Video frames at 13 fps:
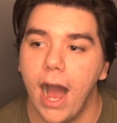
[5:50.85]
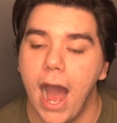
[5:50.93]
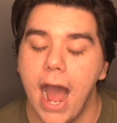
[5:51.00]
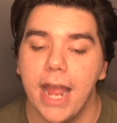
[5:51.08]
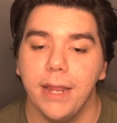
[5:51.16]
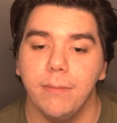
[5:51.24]

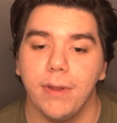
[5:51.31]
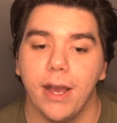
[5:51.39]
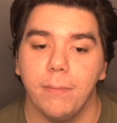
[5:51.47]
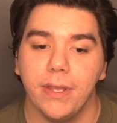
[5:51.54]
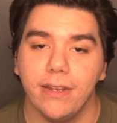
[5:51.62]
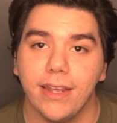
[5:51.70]
I am
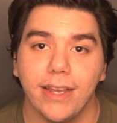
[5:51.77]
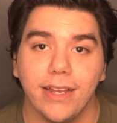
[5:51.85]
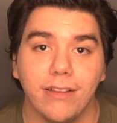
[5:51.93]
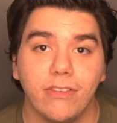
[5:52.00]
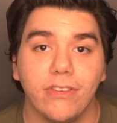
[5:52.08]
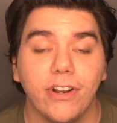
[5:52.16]
not being
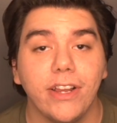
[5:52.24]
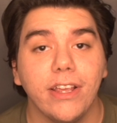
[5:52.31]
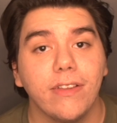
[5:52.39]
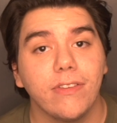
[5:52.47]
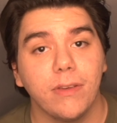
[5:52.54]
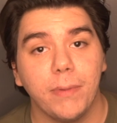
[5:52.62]
taken
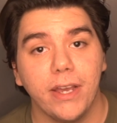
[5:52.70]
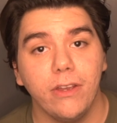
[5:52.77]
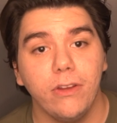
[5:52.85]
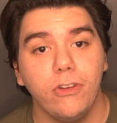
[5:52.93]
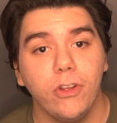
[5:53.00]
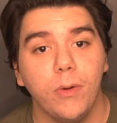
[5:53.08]
seriously by
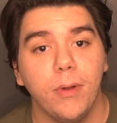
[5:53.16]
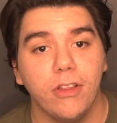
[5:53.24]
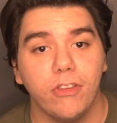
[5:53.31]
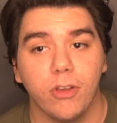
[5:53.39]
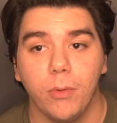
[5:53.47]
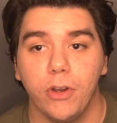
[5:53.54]
YouTube,
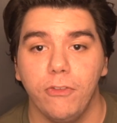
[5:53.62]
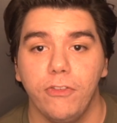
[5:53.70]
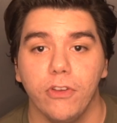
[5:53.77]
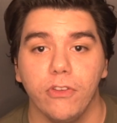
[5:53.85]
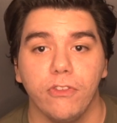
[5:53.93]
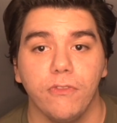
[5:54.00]
and someone who
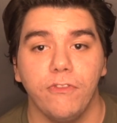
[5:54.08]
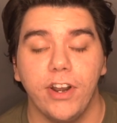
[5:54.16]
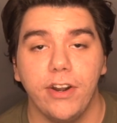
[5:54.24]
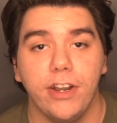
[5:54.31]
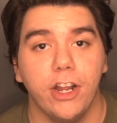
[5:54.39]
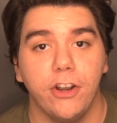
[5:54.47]
feels
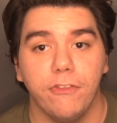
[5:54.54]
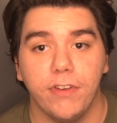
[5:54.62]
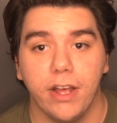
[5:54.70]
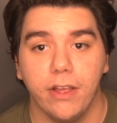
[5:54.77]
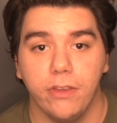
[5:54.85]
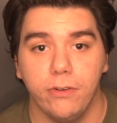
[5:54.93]
very
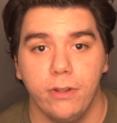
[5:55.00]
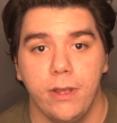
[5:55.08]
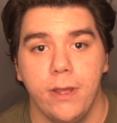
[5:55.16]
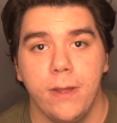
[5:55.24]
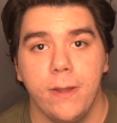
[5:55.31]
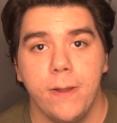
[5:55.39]
undervalued.
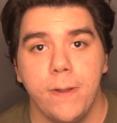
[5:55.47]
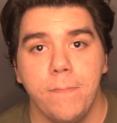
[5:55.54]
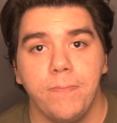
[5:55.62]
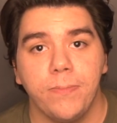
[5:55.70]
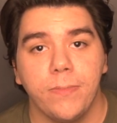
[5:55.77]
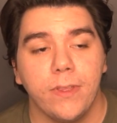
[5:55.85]

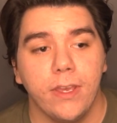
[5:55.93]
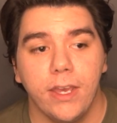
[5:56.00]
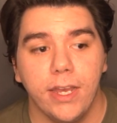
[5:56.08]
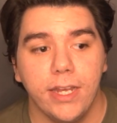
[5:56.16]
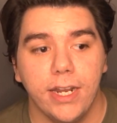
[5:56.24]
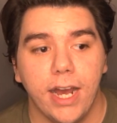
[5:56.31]

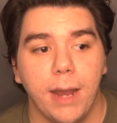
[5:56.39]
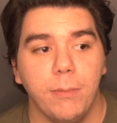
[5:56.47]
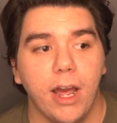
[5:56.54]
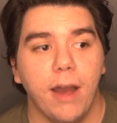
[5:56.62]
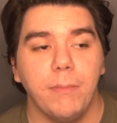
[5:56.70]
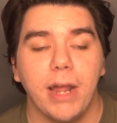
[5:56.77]
And
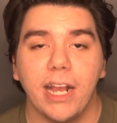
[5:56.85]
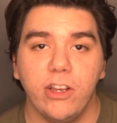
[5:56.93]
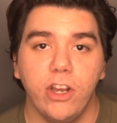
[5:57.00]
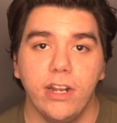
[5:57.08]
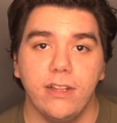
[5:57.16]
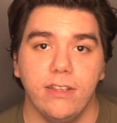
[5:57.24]
I'm
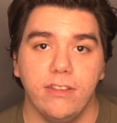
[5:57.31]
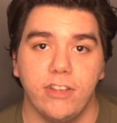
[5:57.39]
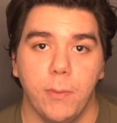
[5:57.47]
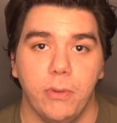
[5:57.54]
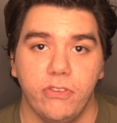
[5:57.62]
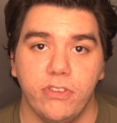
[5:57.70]
not good at these
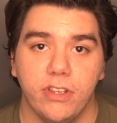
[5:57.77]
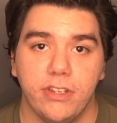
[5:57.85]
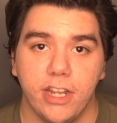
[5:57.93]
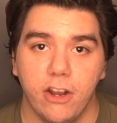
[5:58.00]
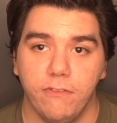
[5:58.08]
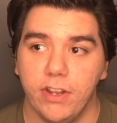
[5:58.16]
type of
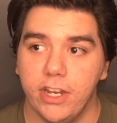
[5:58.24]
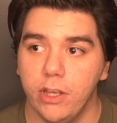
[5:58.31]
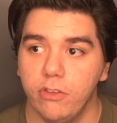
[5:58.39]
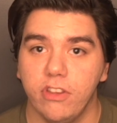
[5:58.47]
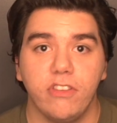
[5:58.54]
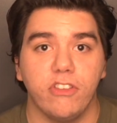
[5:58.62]
sit-down
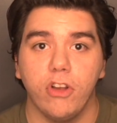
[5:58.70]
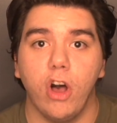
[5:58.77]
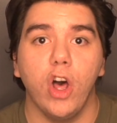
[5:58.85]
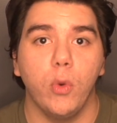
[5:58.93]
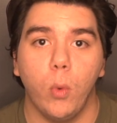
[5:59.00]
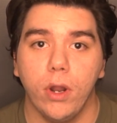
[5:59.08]
videos. This is
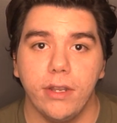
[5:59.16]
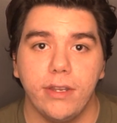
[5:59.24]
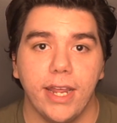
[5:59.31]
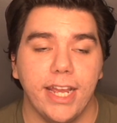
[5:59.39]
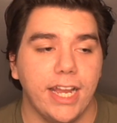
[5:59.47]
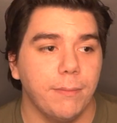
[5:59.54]
all in one
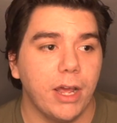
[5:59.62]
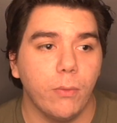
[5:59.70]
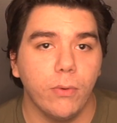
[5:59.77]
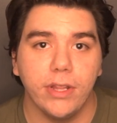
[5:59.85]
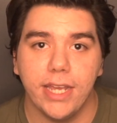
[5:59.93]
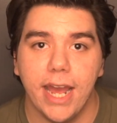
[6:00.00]
take. I'm
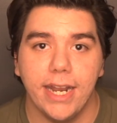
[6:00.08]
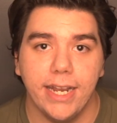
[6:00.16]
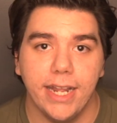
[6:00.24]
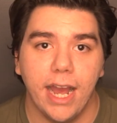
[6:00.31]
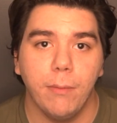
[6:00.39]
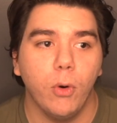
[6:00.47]
not really
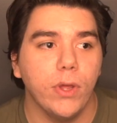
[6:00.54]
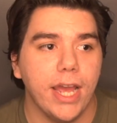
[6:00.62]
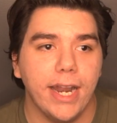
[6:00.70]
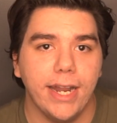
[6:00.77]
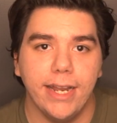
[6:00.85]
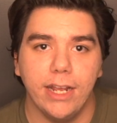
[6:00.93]
editing. I'm
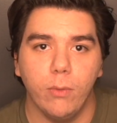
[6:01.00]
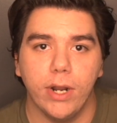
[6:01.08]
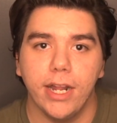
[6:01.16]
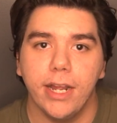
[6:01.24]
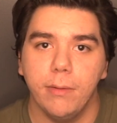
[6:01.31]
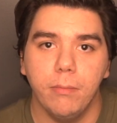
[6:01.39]
only editing
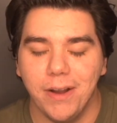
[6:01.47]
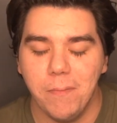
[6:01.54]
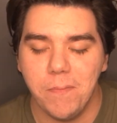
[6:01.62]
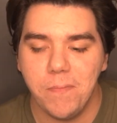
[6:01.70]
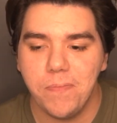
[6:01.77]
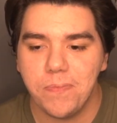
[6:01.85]
when
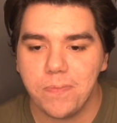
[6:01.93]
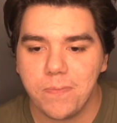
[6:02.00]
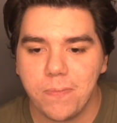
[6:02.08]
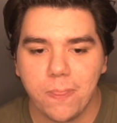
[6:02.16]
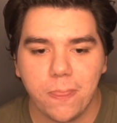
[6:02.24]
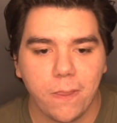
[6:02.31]

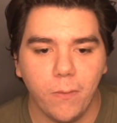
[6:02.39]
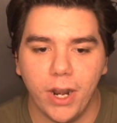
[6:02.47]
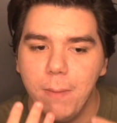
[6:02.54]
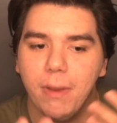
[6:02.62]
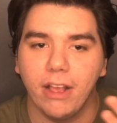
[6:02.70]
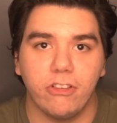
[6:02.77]

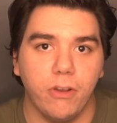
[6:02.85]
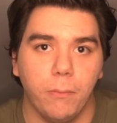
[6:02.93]
I mess